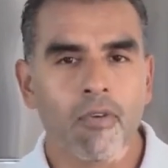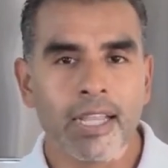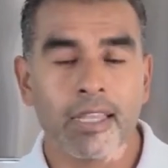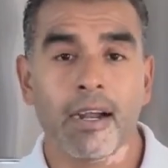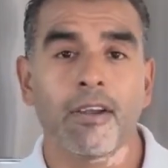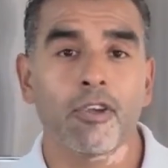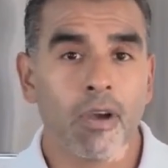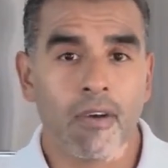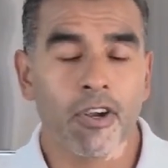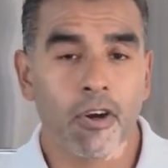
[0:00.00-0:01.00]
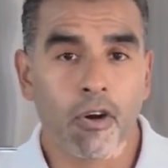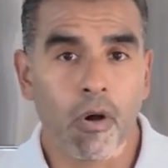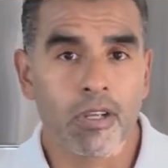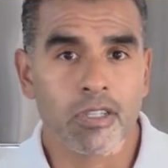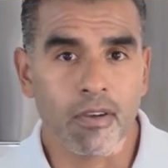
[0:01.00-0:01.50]
right there, you covered your
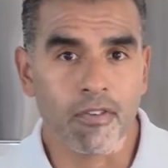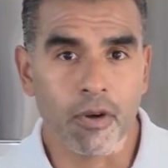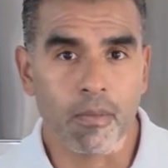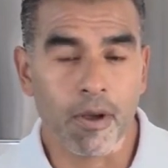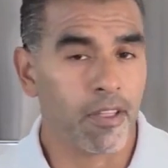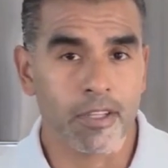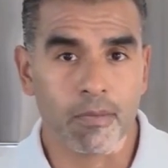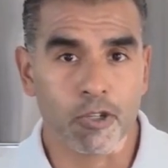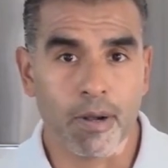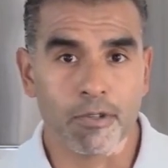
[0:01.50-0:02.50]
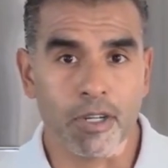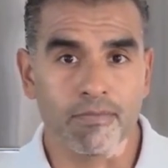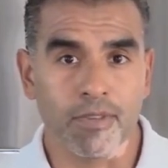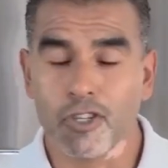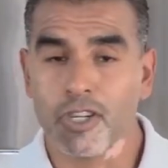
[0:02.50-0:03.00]
cost of your monthly
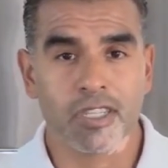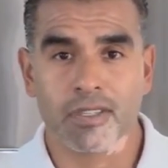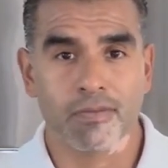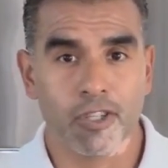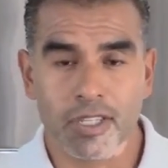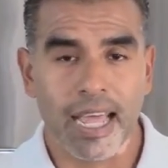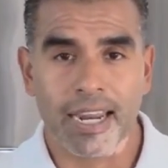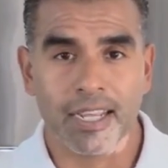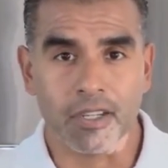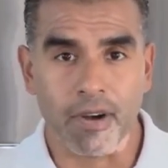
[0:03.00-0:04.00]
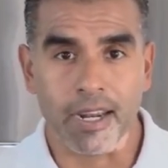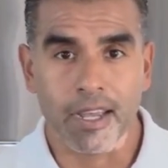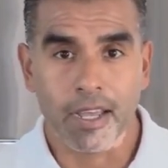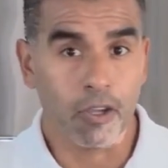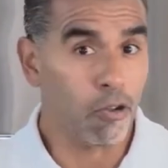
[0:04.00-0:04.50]
subscription. It's just that easy, right?
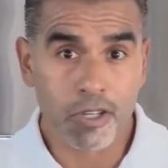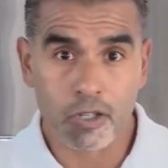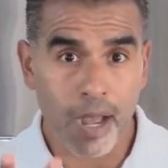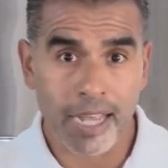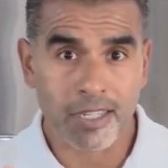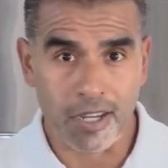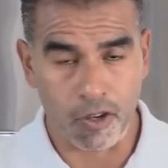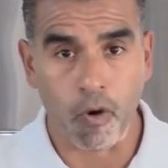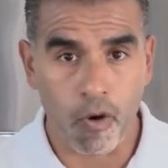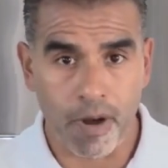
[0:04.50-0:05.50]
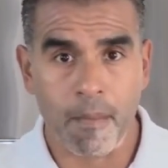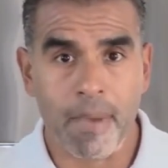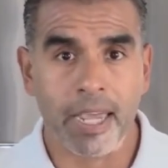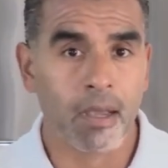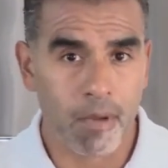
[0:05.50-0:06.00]
Use it twice and you're already
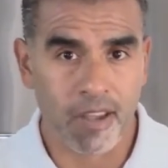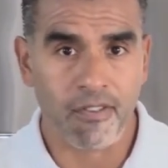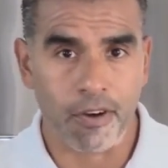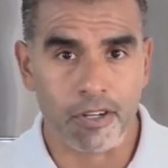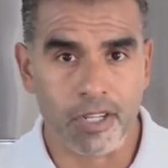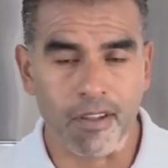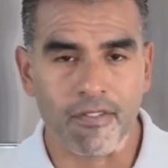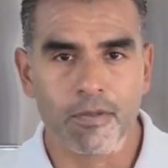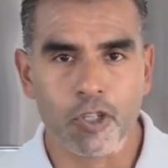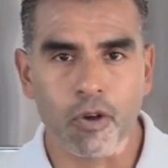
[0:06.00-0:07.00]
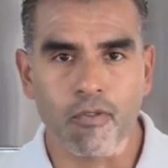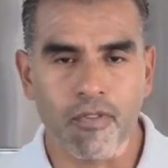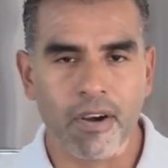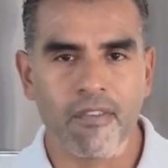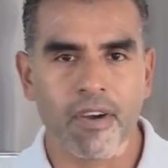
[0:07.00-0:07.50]
making money for yourself. So
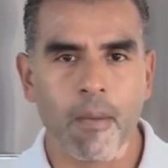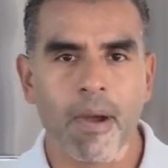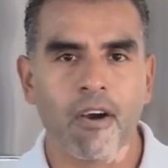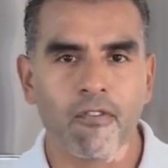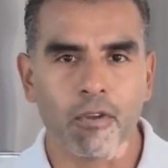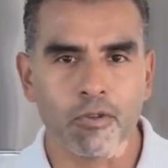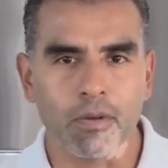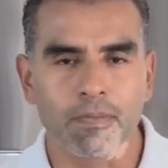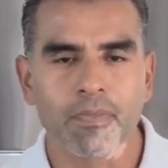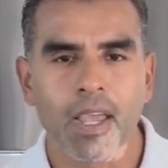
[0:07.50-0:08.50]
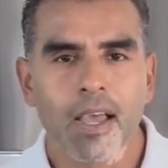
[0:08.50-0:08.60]
very, very powerful tool.